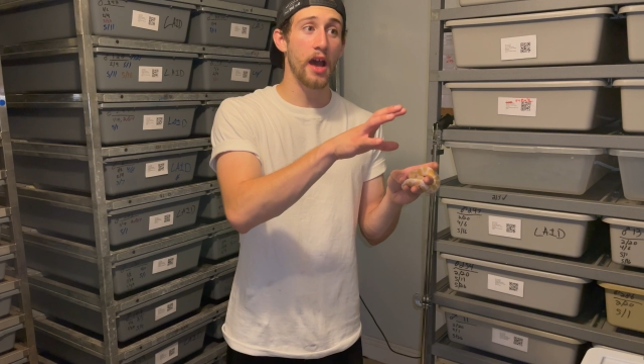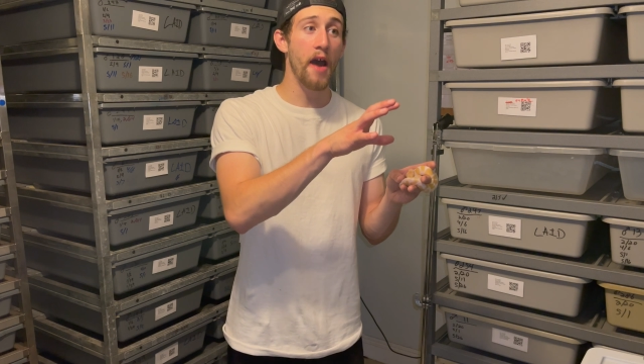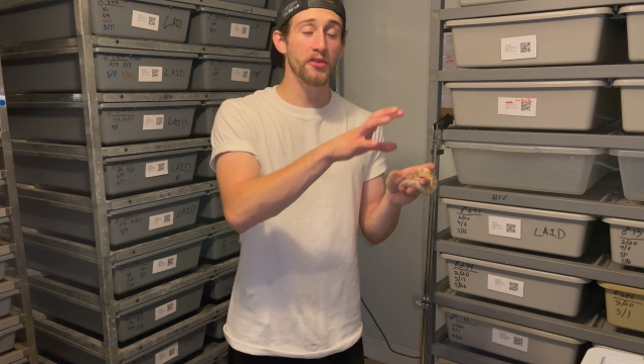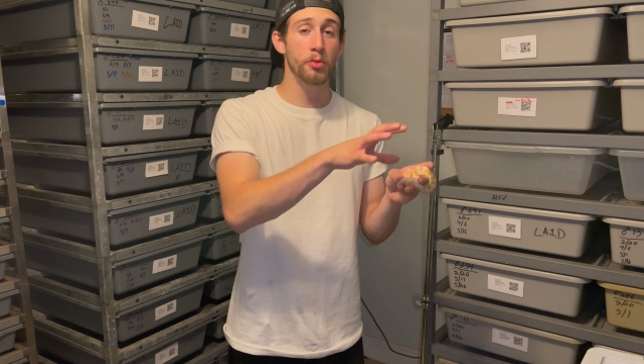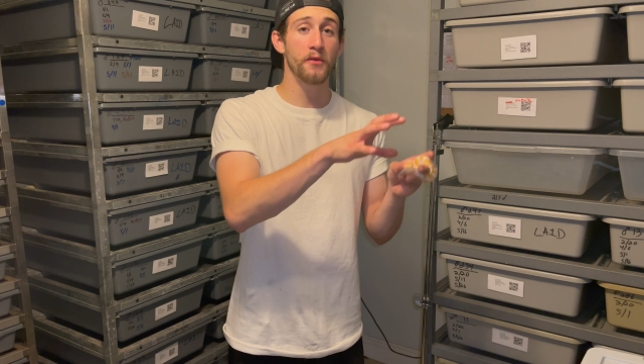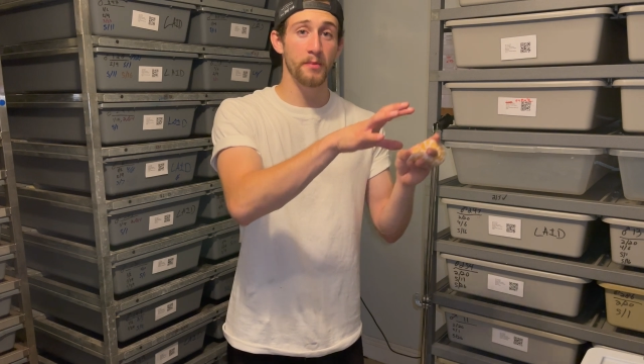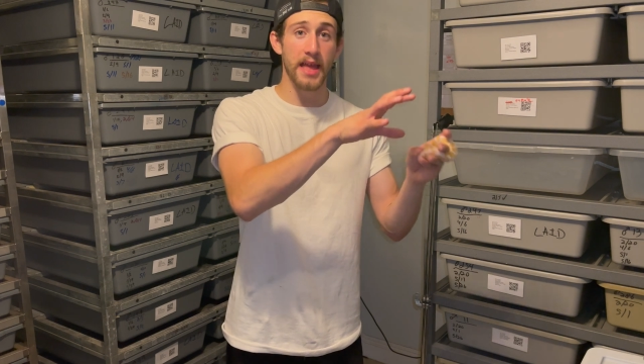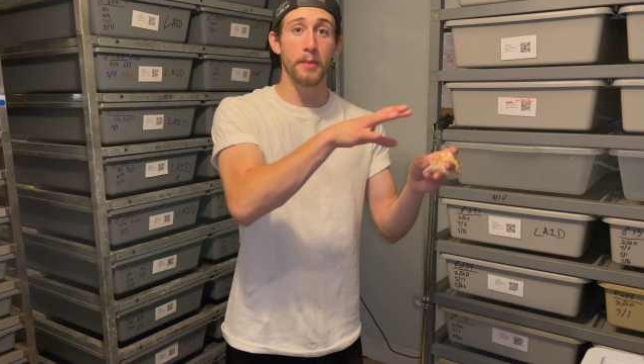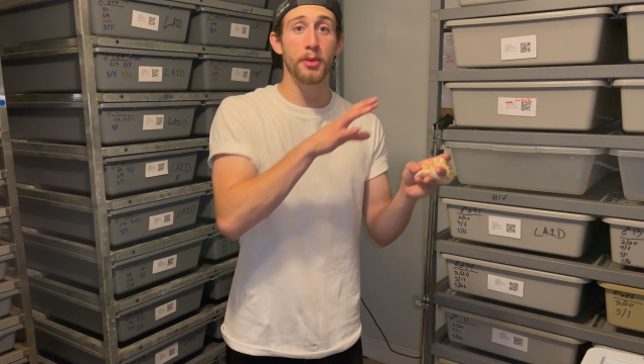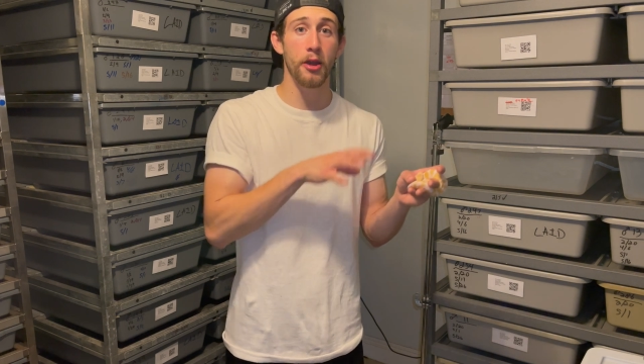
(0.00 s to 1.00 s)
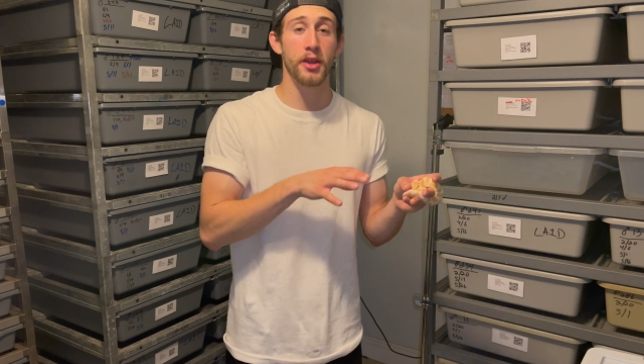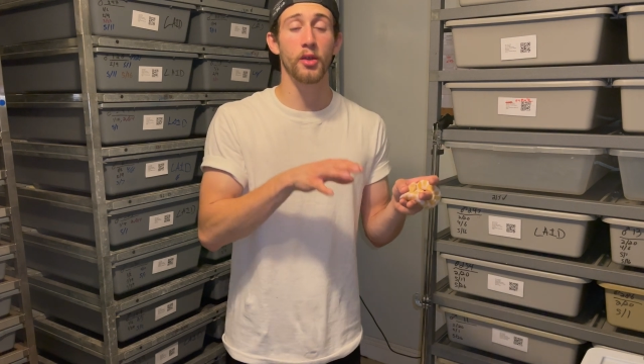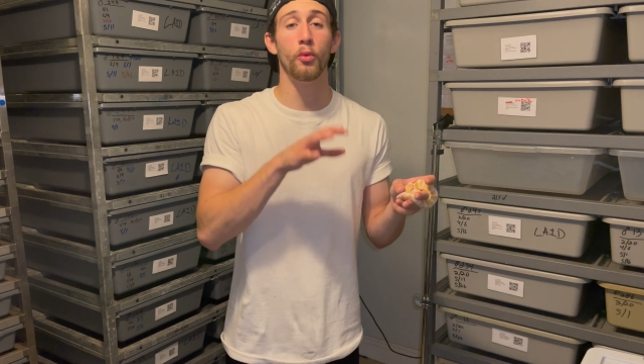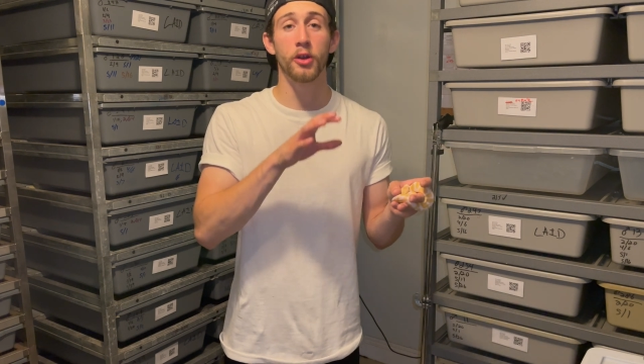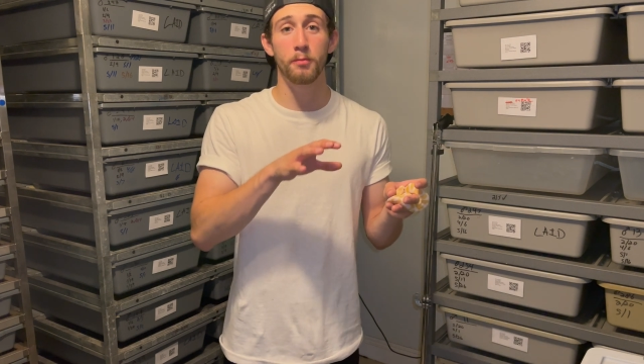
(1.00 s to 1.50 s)
offspring from that
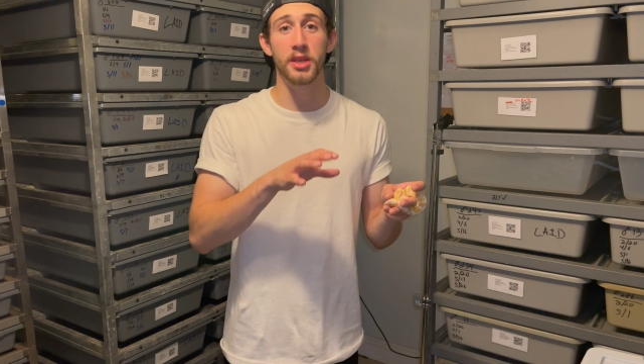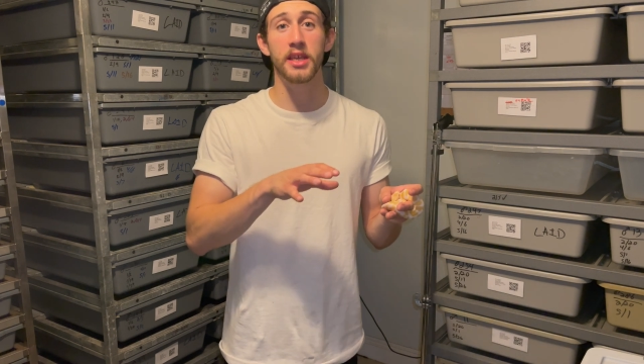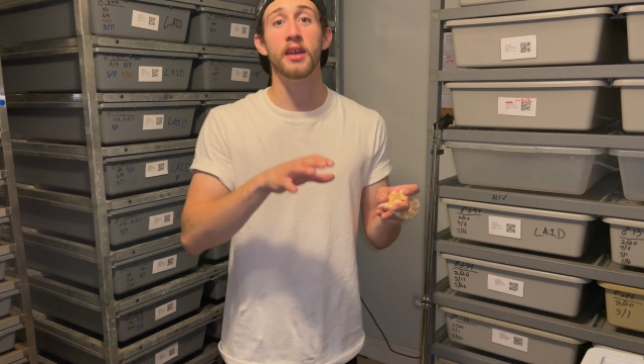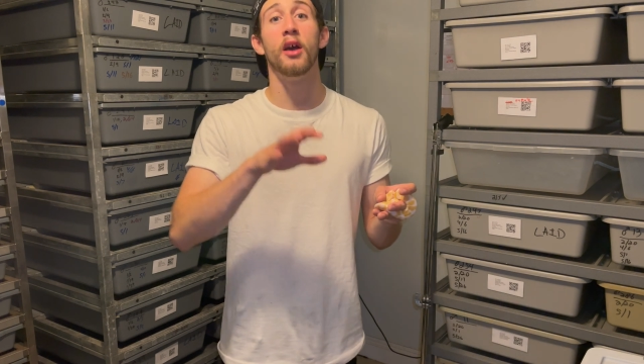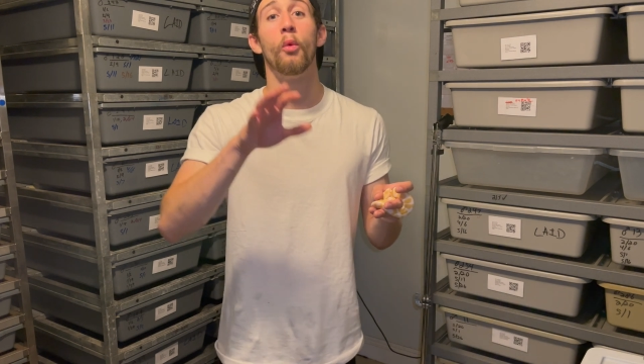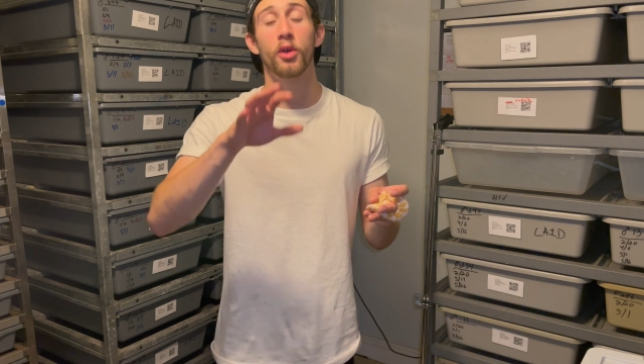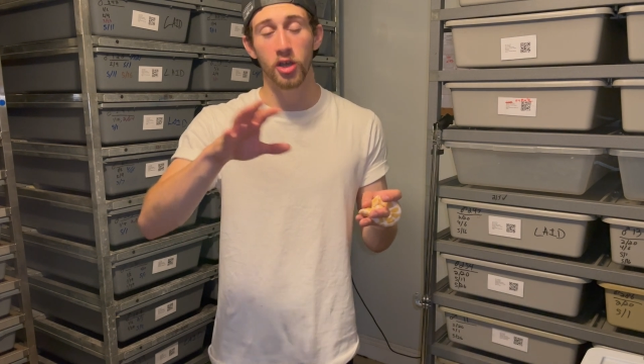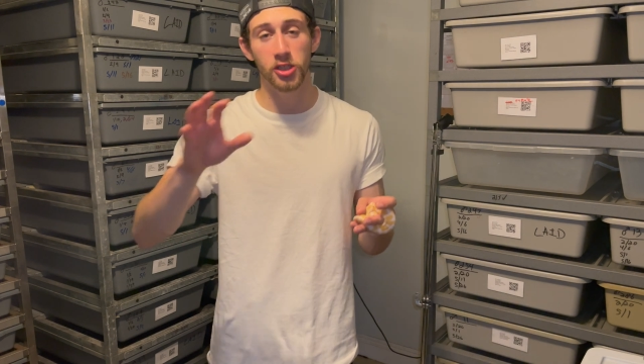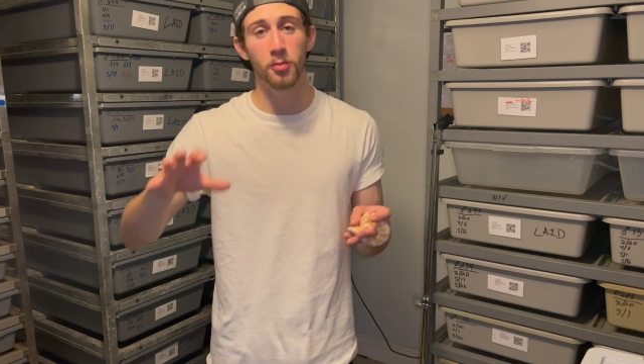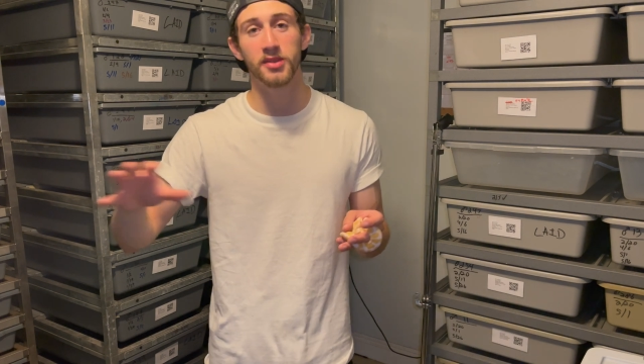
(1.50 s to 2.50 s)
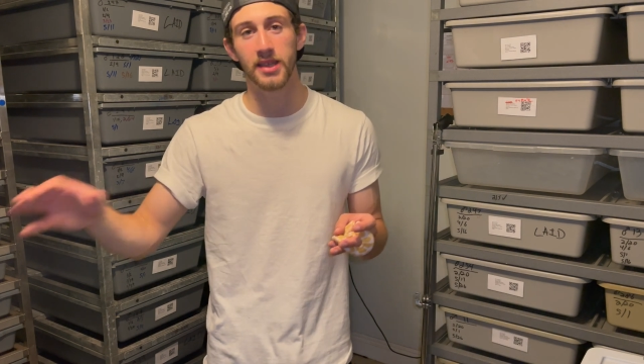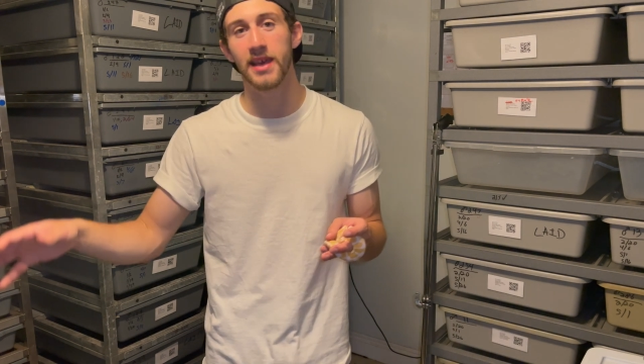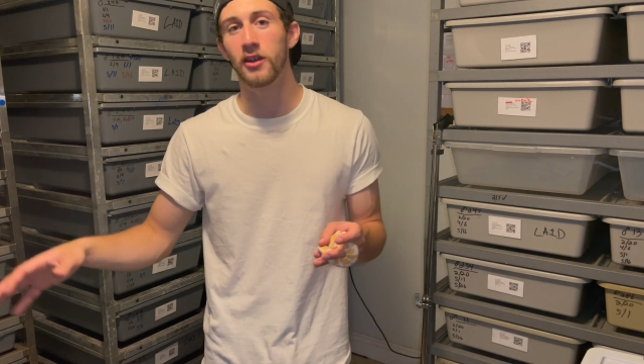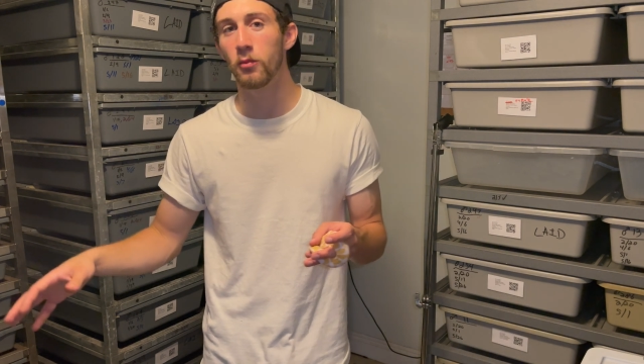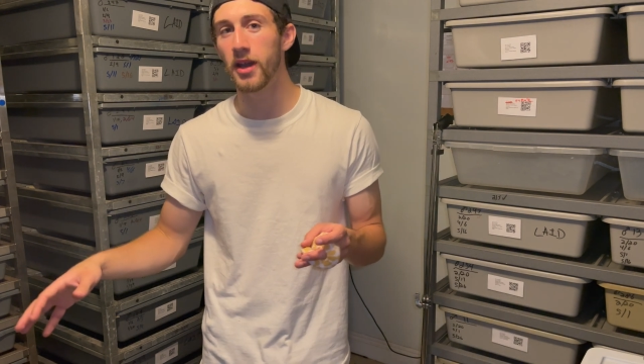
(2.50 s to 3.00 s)
pairing would be 100%
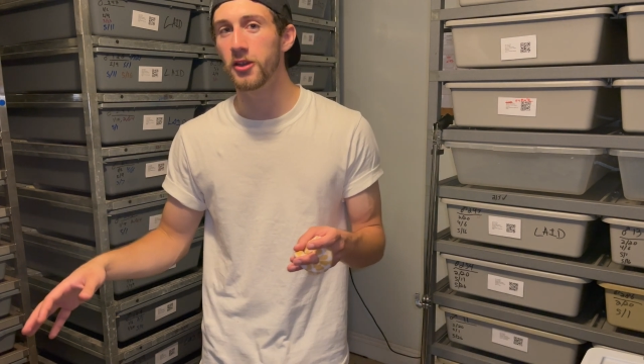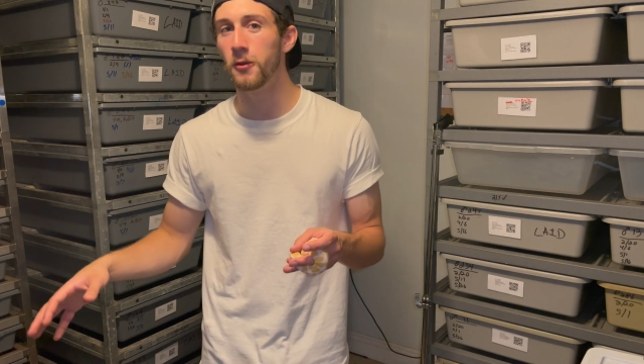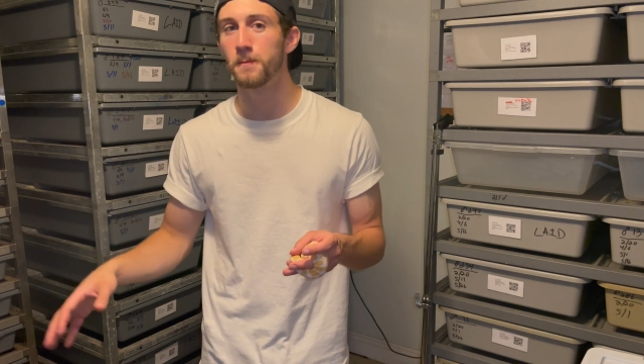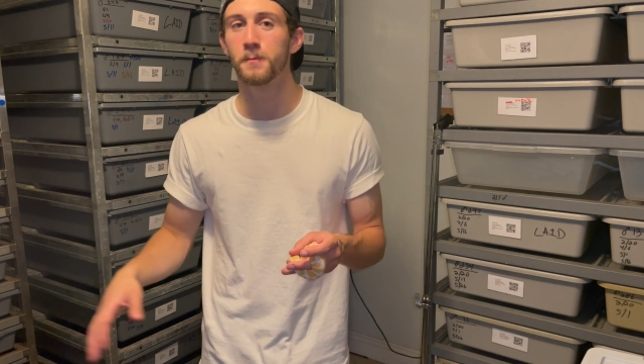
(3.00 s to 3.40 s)
het albino.